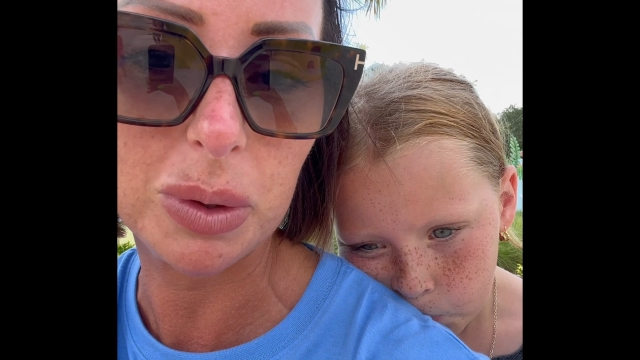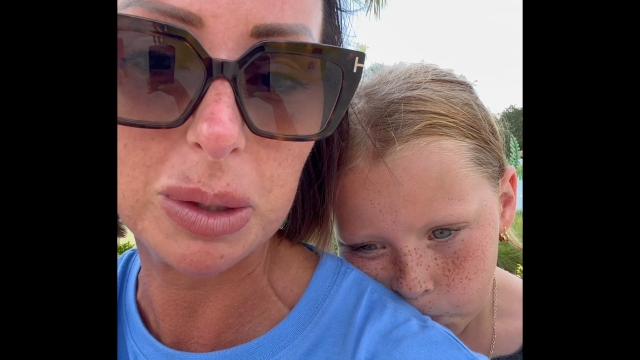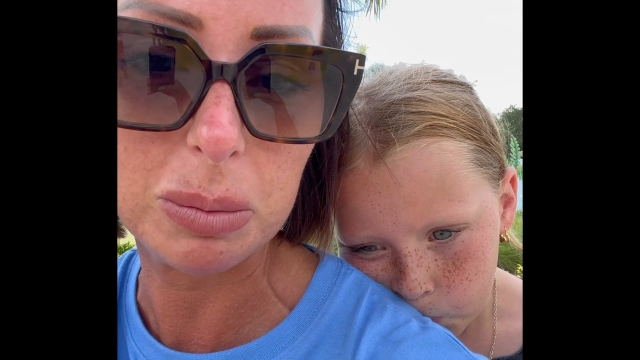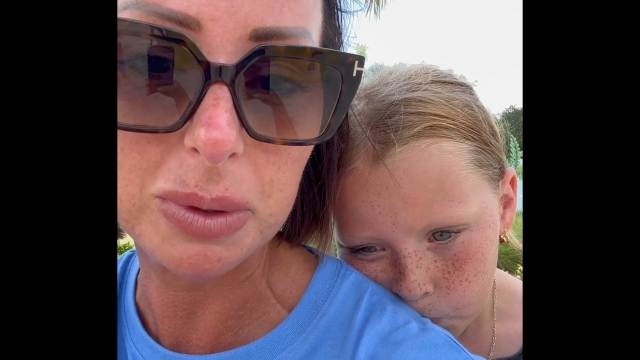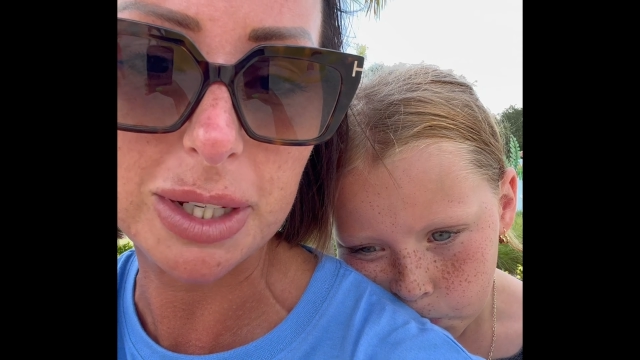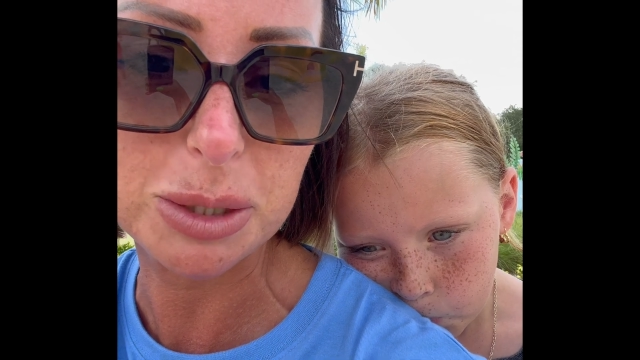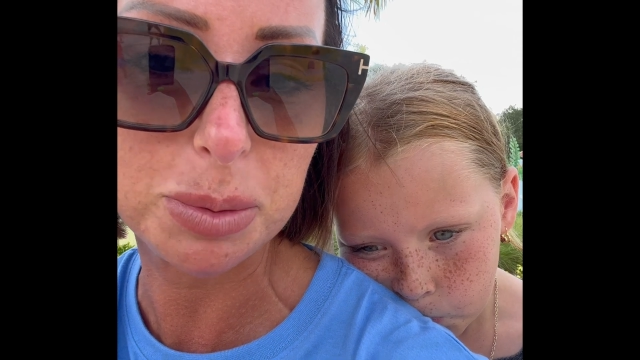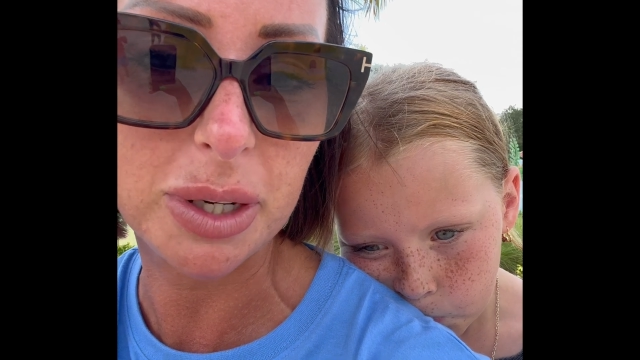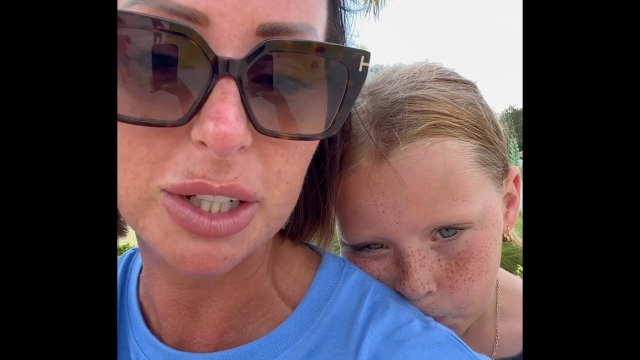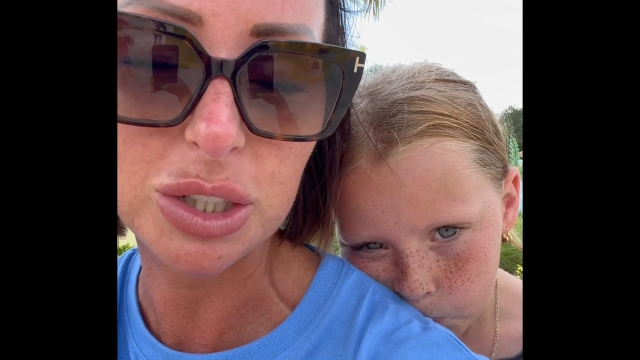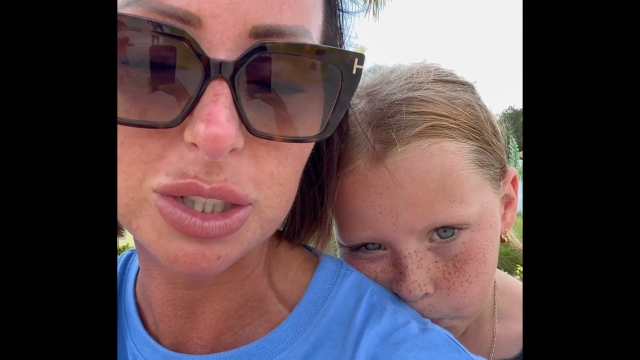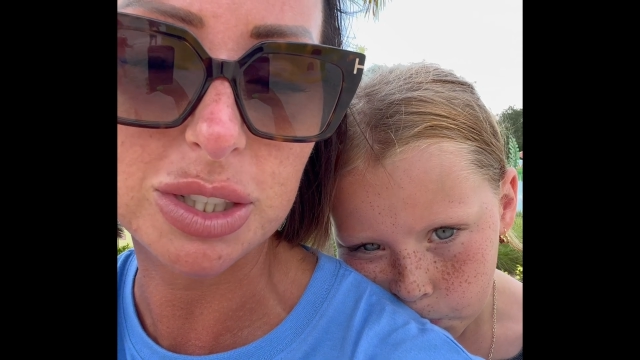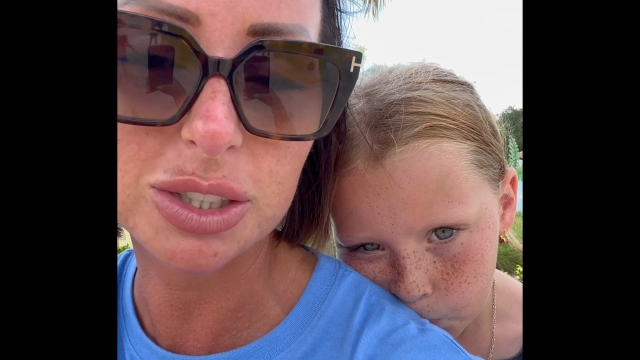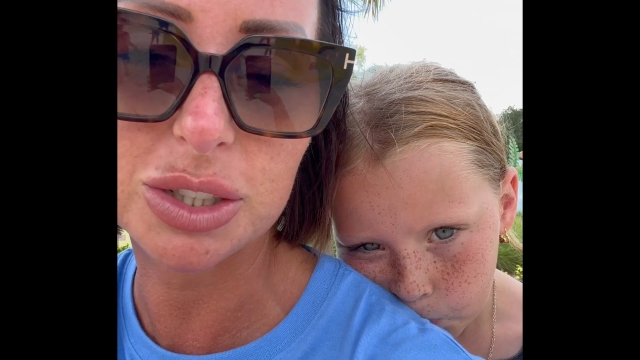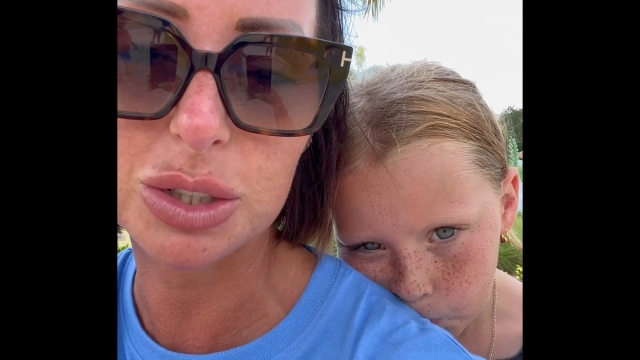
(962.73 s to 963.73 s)
on a beach, but I
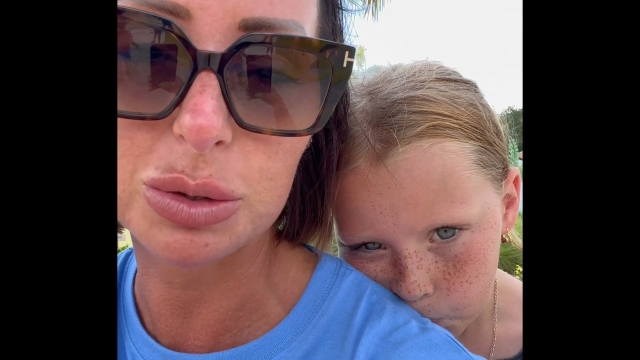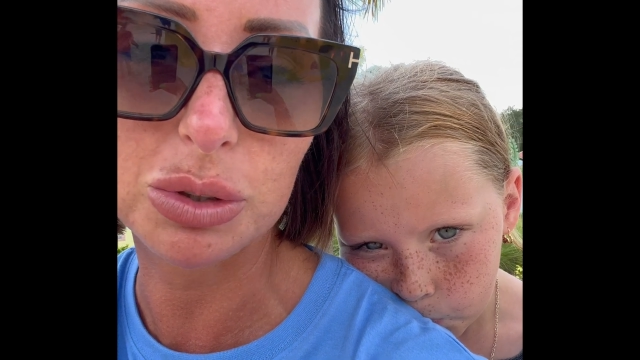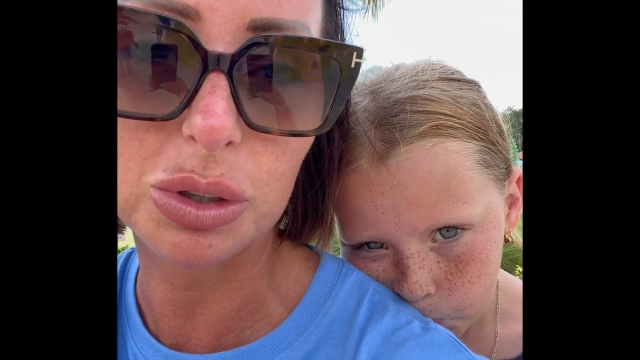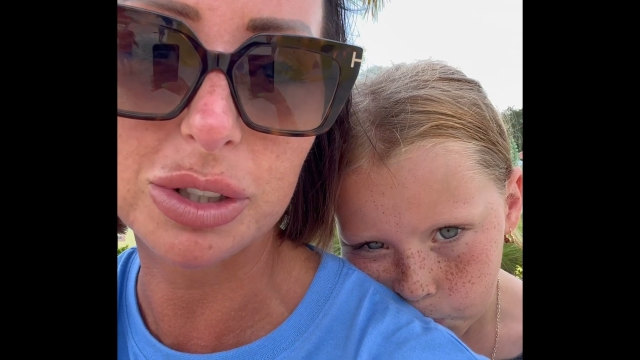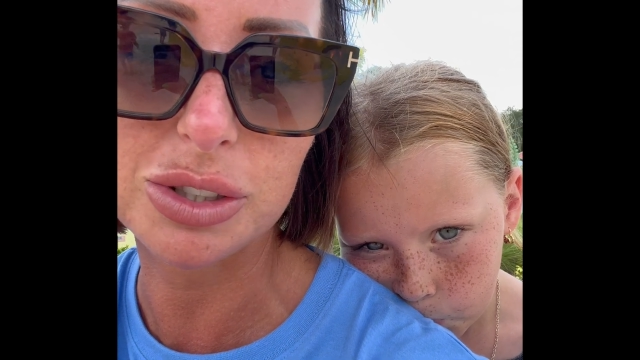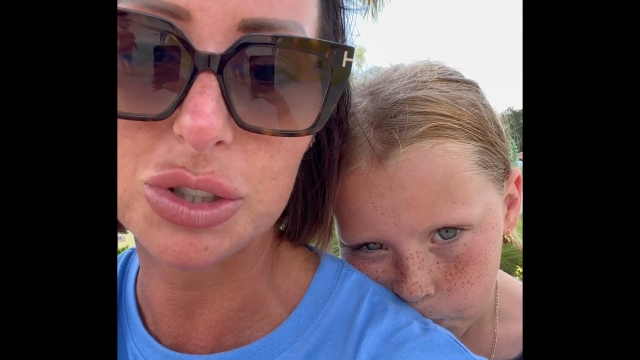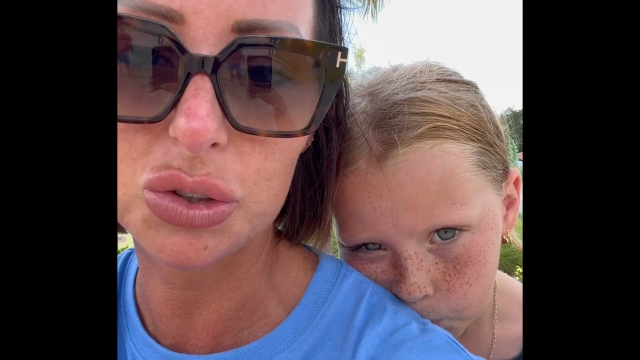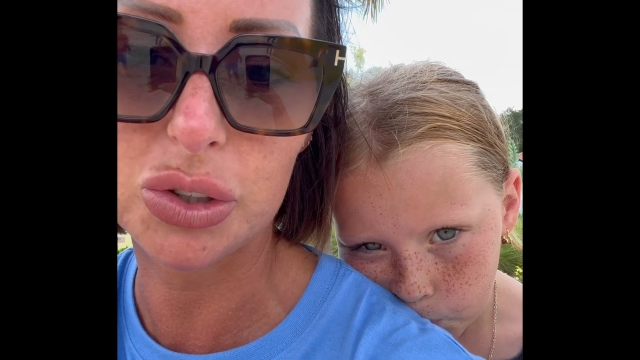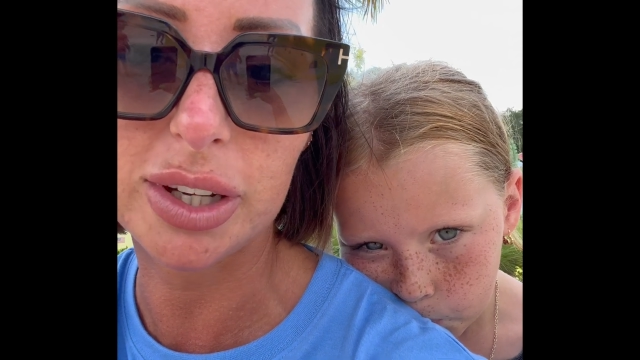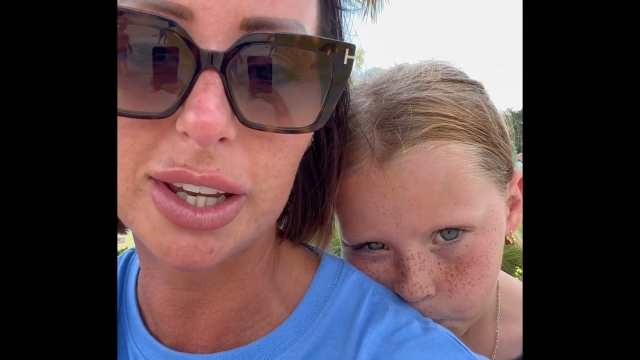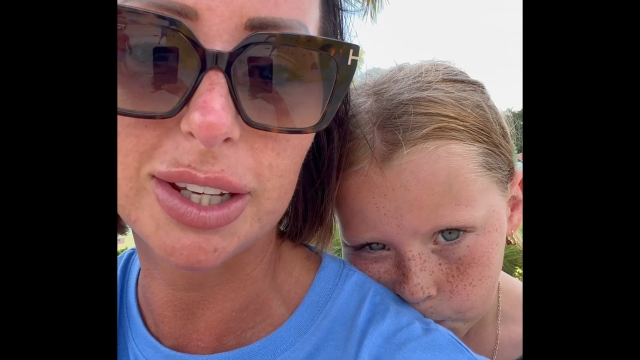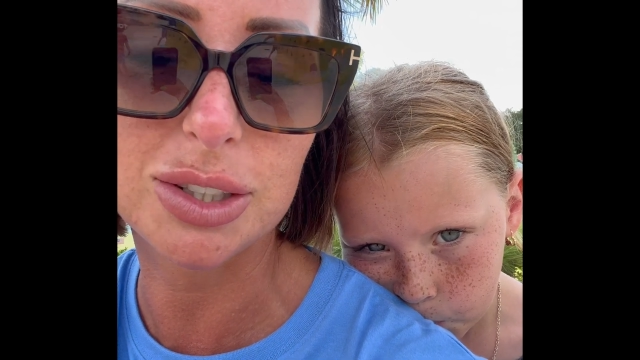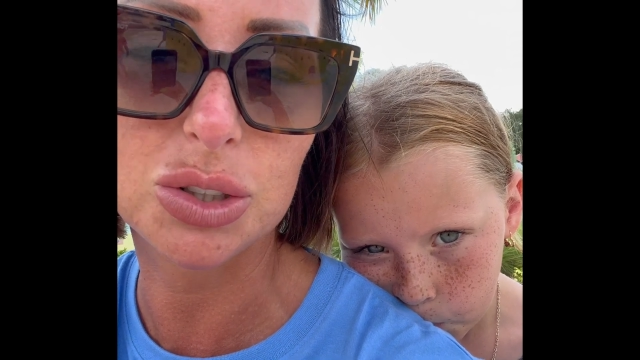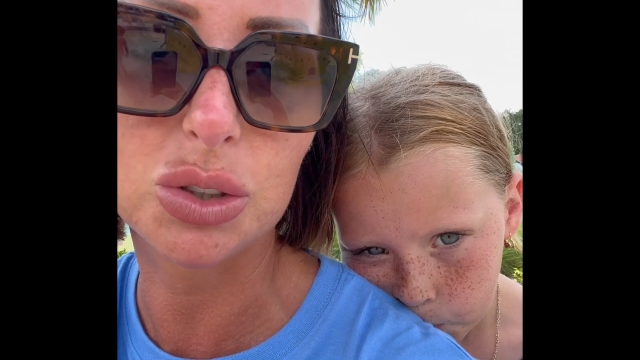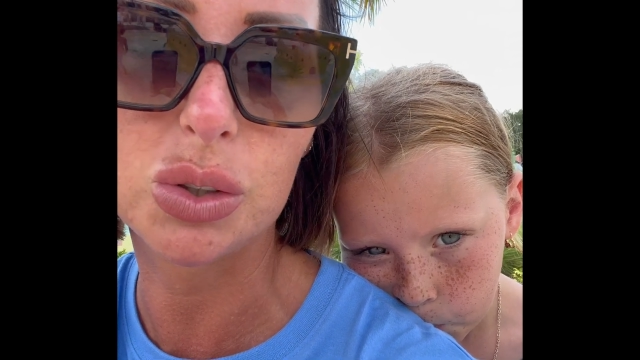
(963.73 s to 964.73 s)
just do not enjoy it
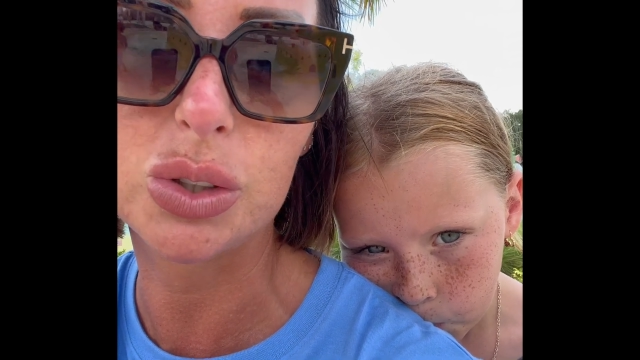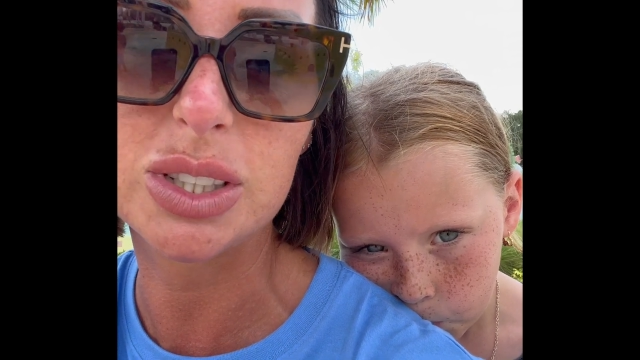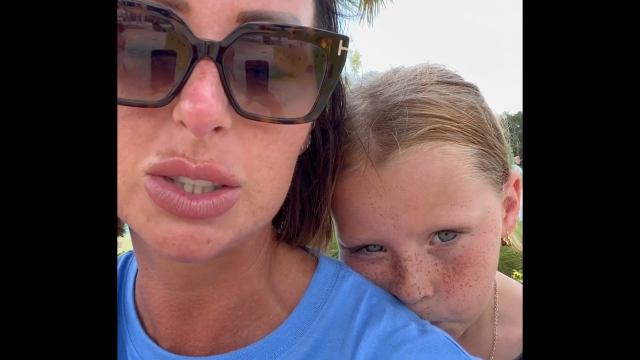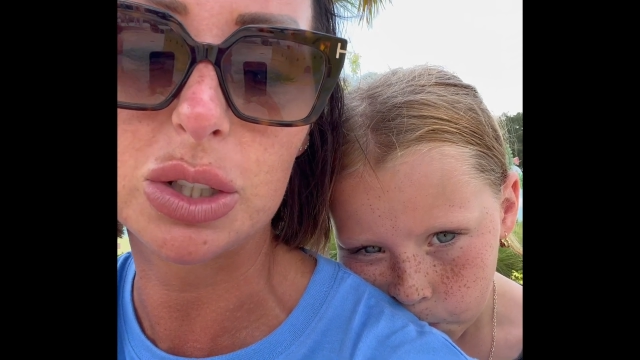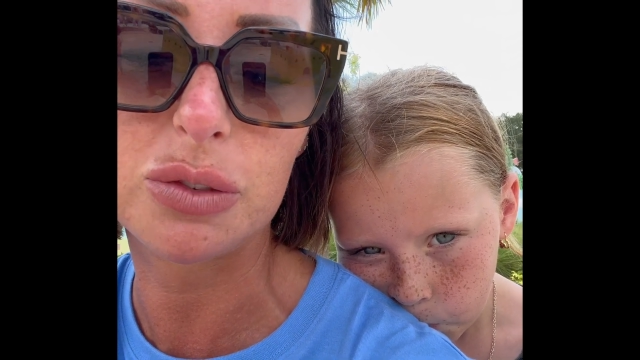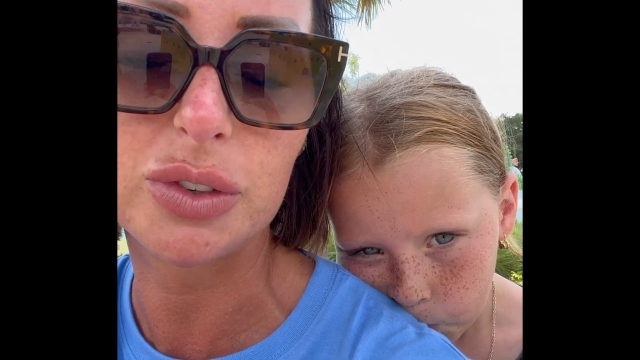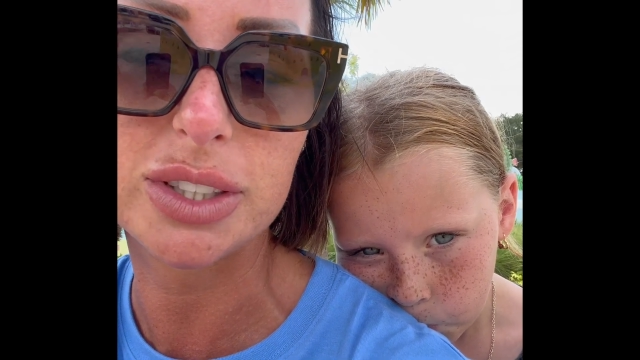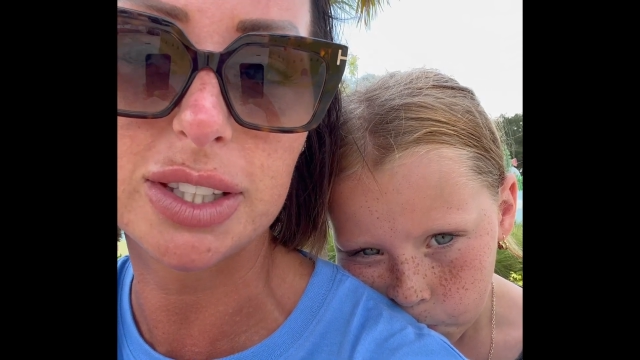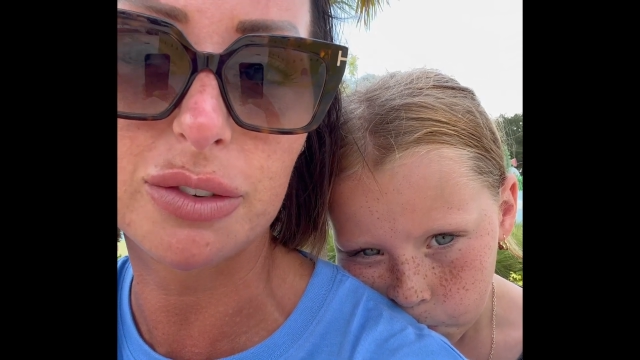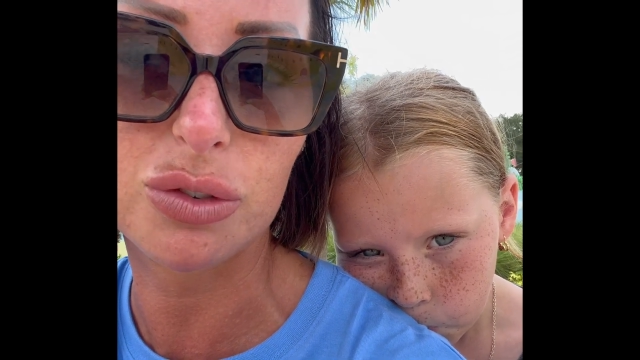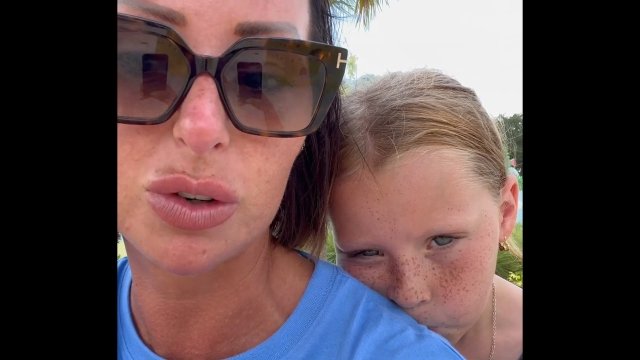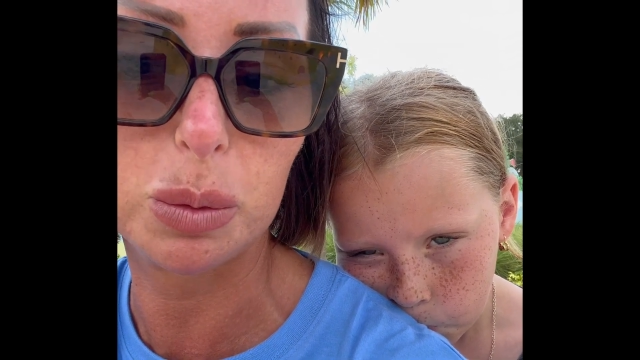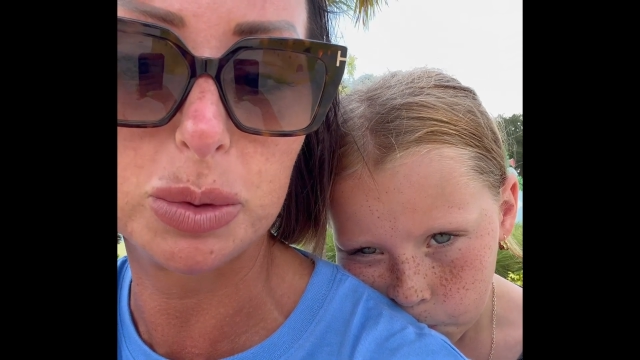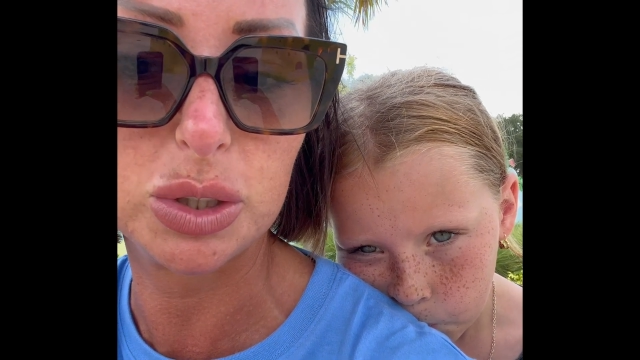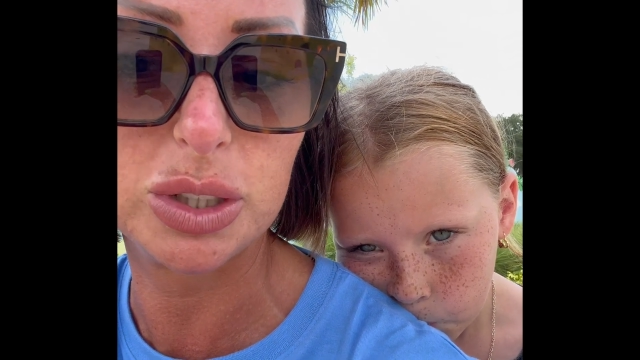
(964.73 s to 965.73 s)
at all. So if there's ever
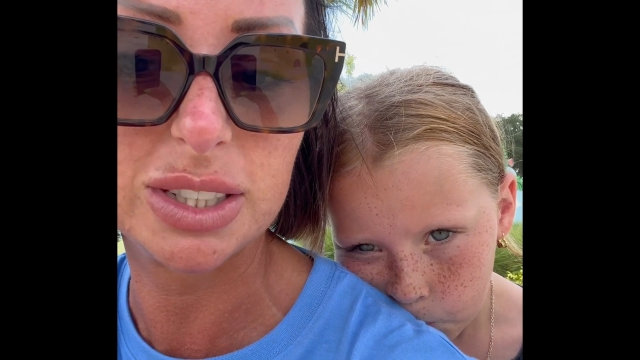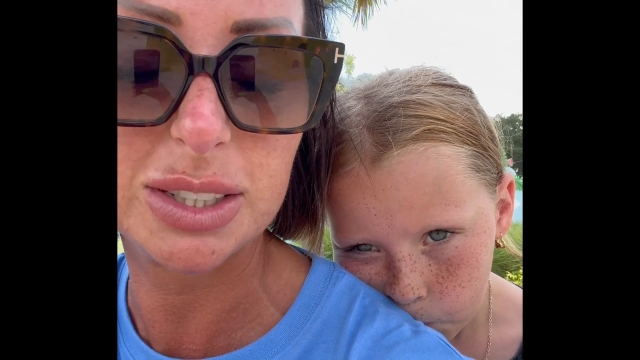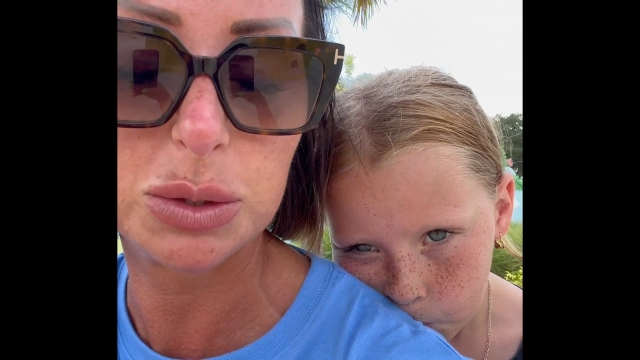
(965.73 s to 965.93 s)
an opportunity